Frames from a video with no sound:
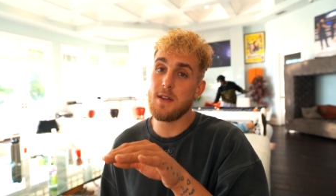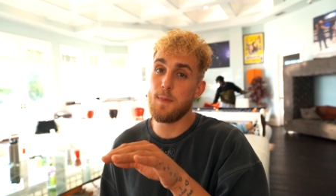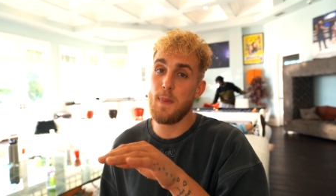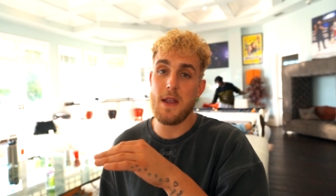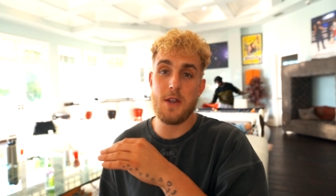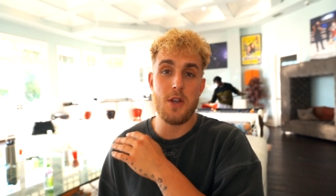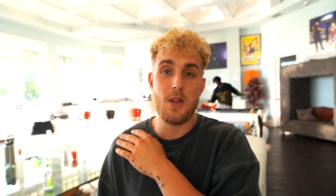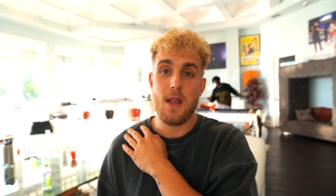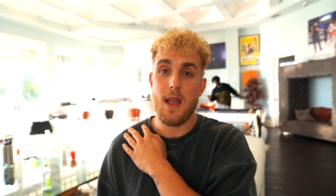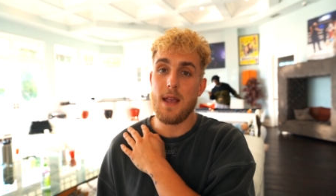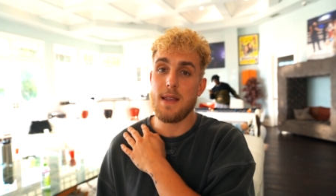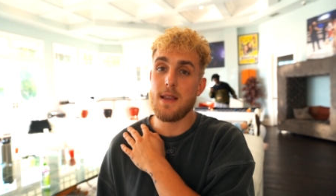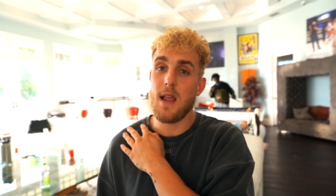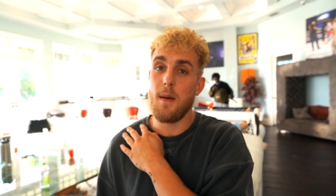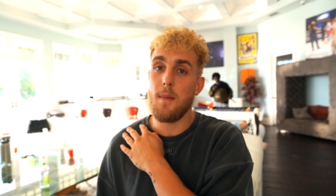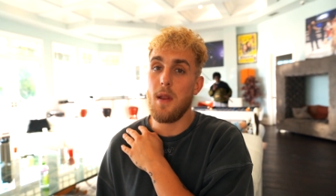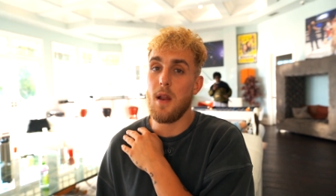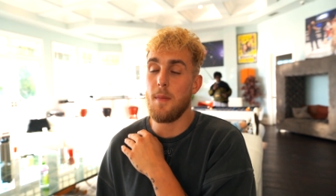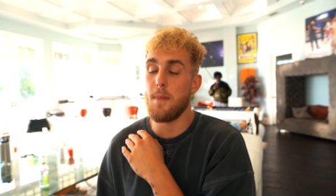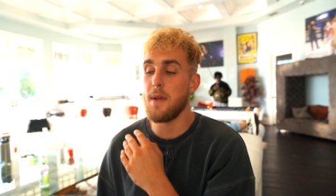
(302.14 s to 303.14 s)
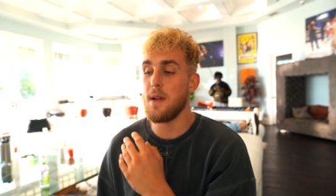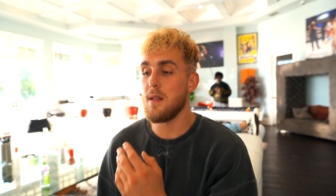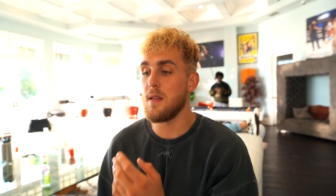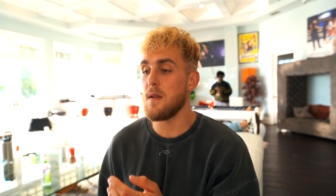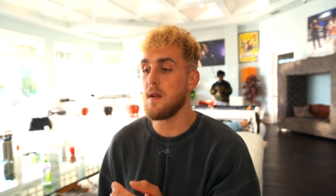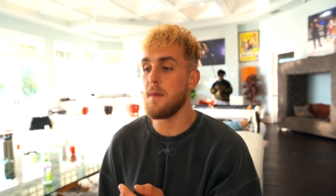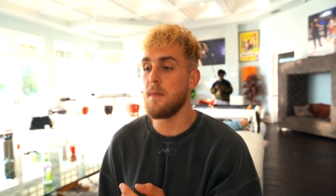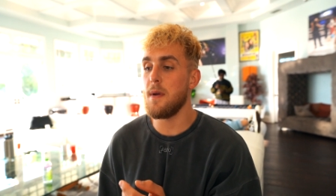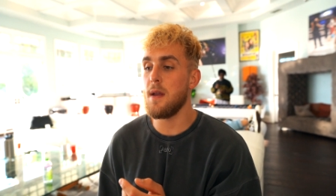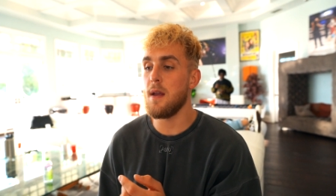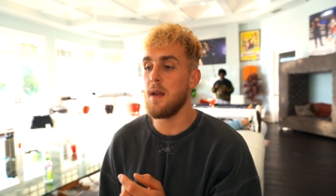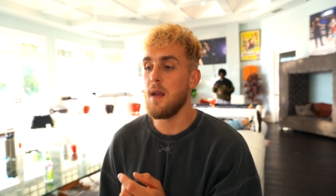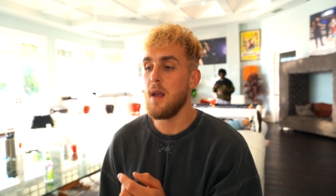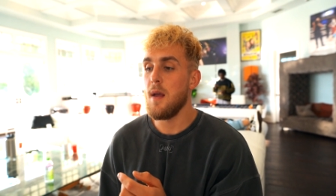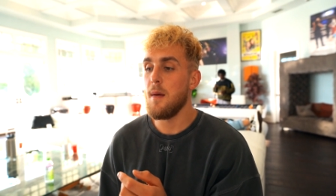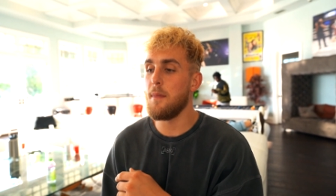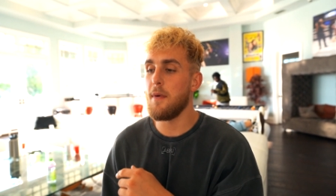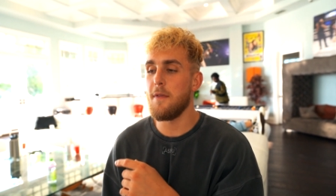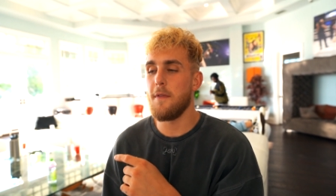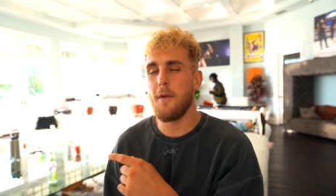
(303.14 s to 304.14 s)
a special guest coming up in a little bit,
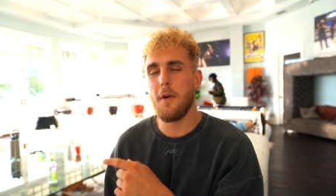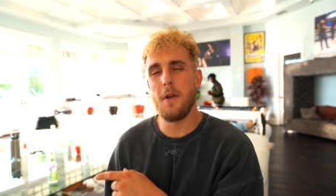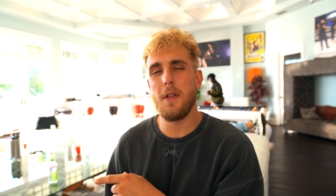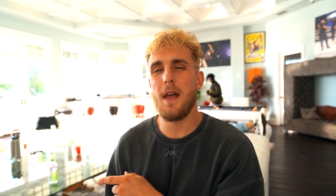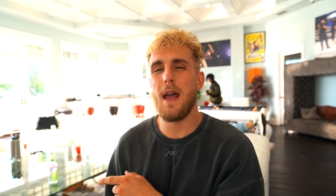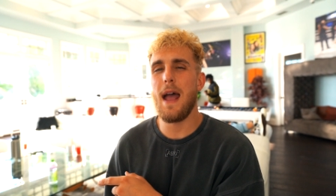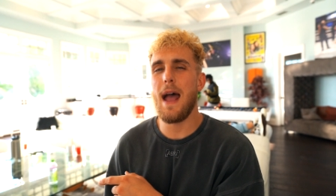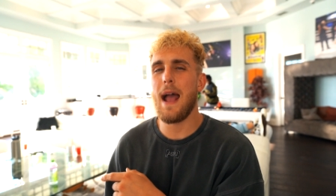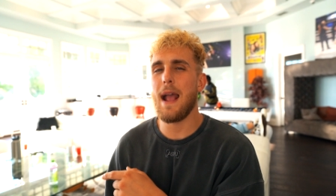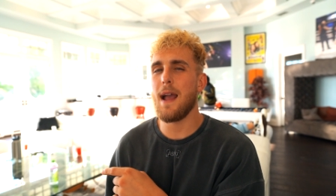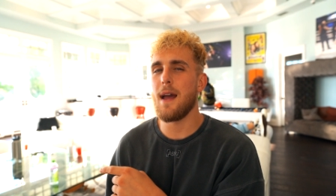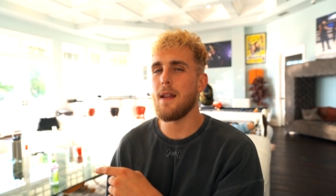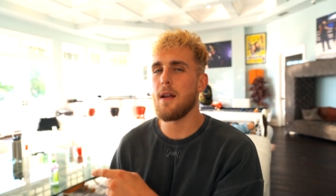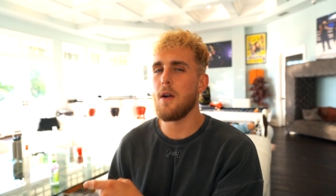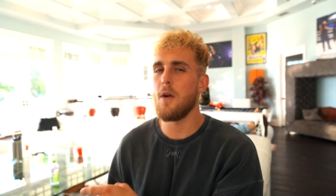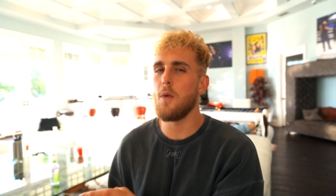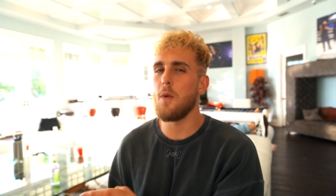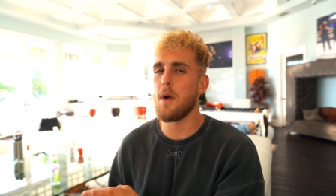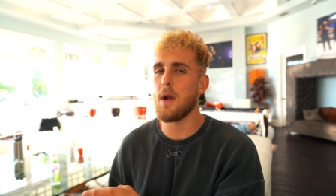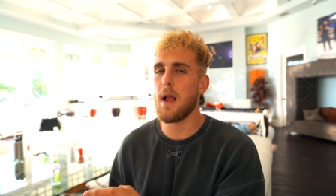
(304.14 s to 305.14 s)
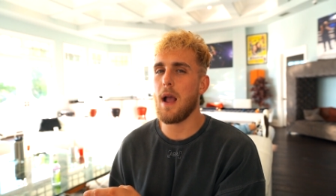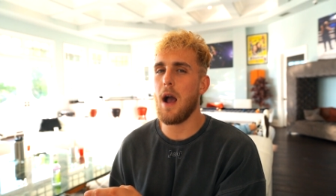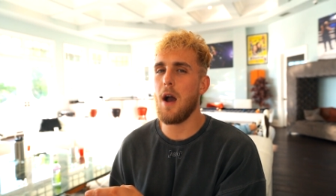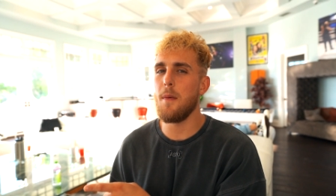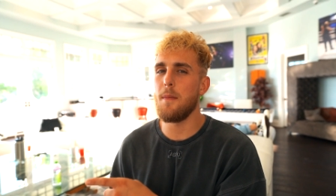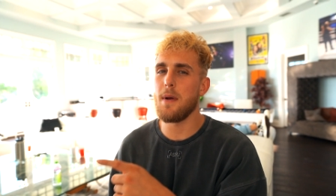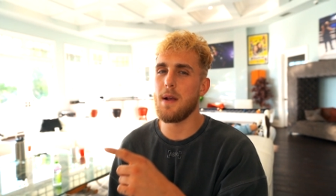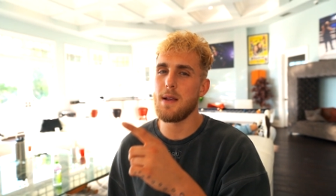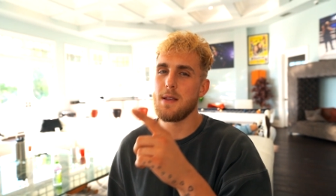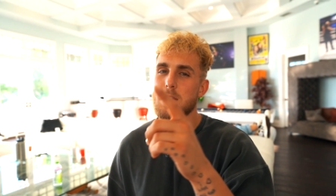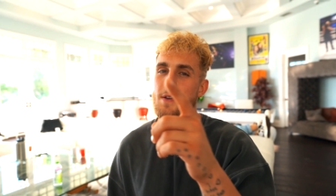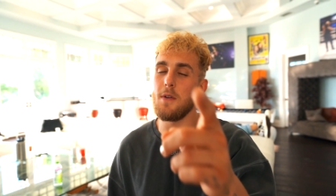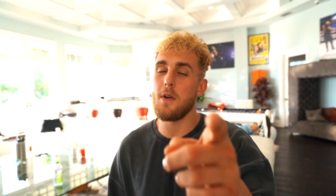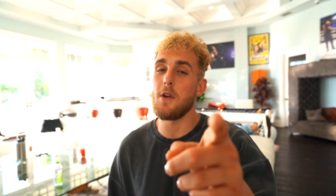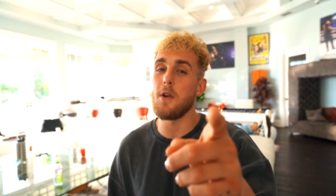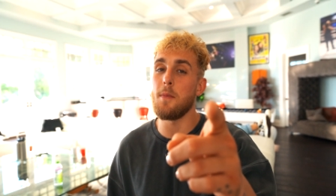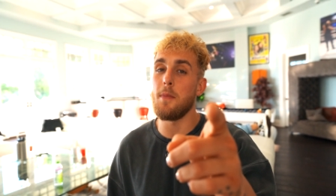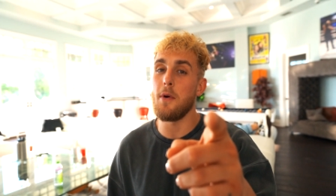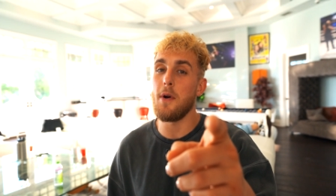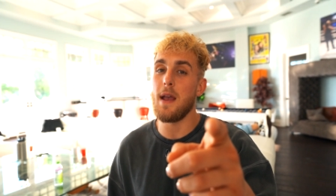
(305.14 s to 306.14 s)
but before that, I gotta go work out because you know
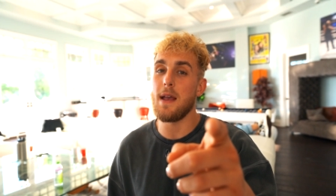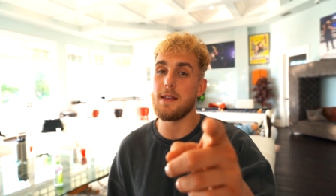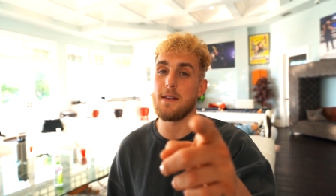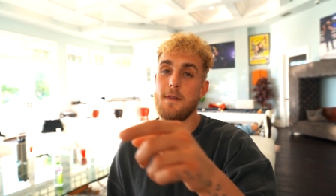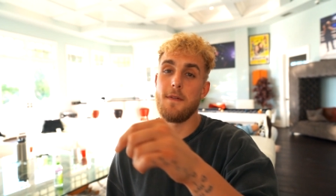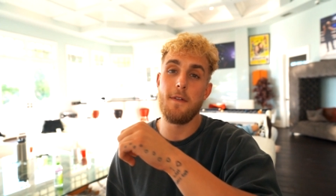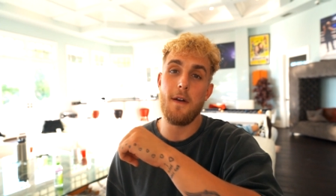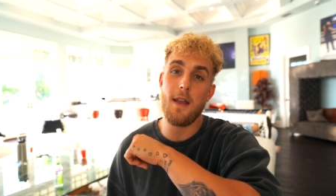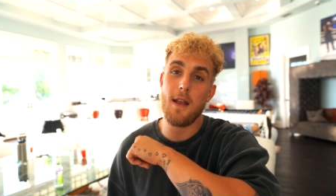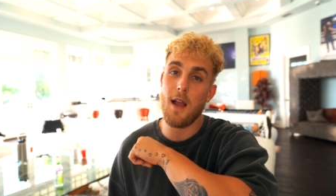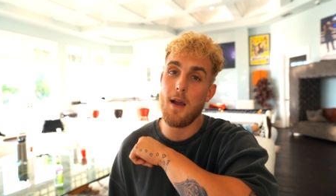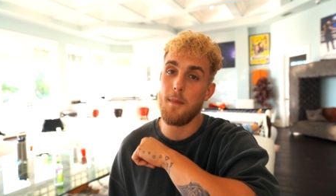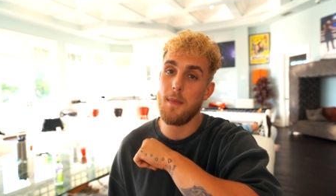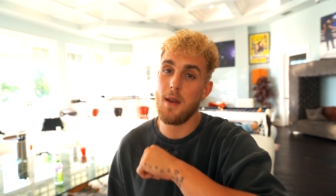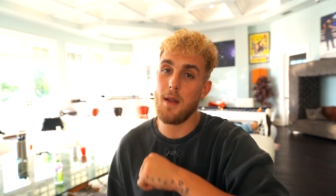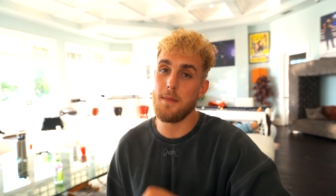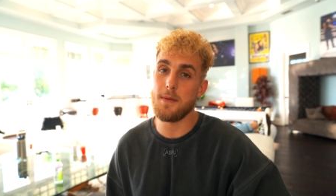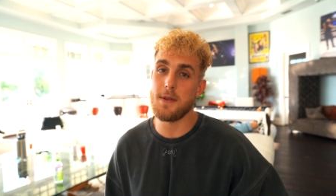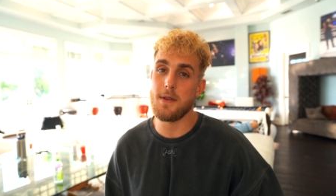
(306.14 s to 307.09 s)
your boy has a fight coming up